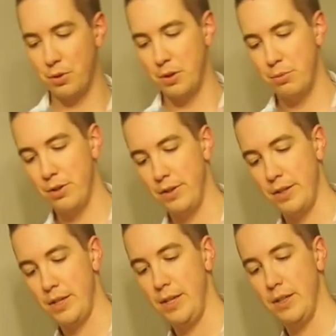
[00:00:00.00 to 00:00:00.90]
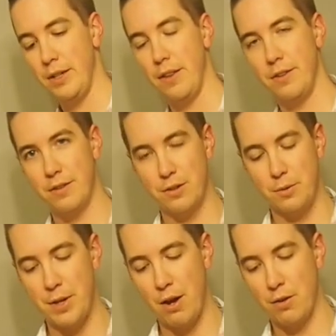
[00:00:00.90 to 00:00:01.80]
we're going to put in the tequila. Now this is
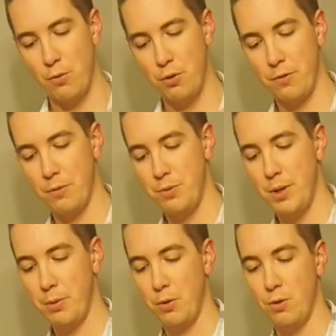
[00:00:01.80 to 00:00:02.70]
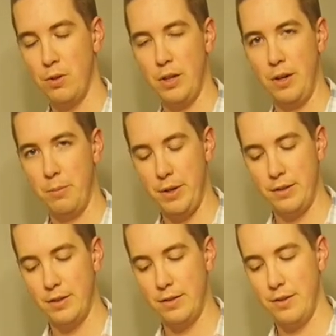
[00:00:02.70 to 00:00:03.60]
going to be out of order from typical and it'll
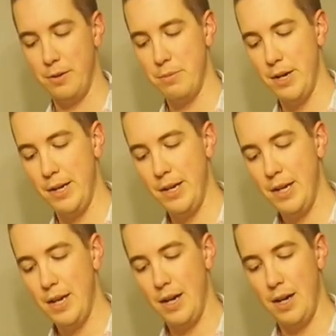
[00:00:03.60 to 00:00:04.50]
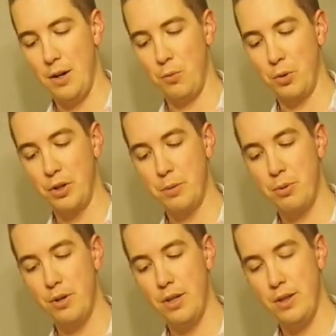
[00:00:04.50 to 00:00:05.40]
make sense here in a minute. Uh, we're going to
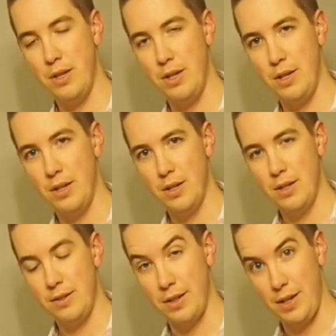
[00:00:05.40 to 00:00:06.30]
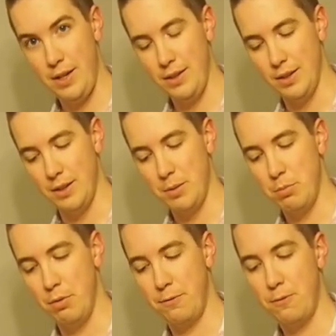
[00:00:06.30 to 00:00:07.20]
put in the
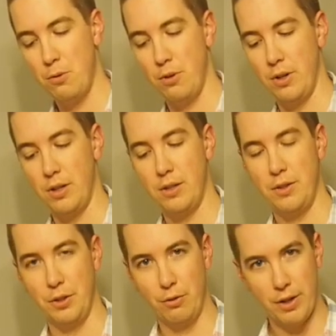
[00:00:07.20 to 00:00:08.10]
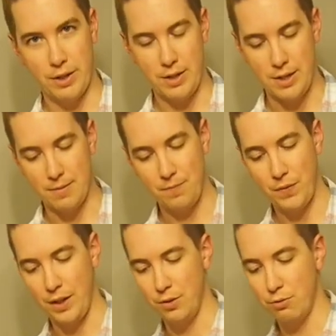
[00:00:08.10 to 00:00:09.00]
tequila before the grenadine.
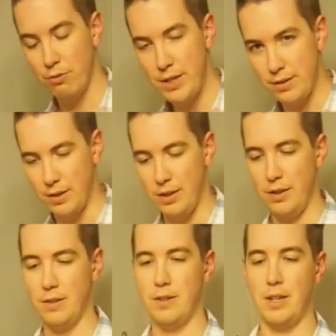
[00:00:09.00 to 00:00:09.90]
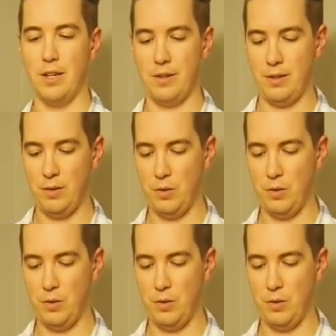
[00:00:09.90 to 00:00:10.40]
And the reason is that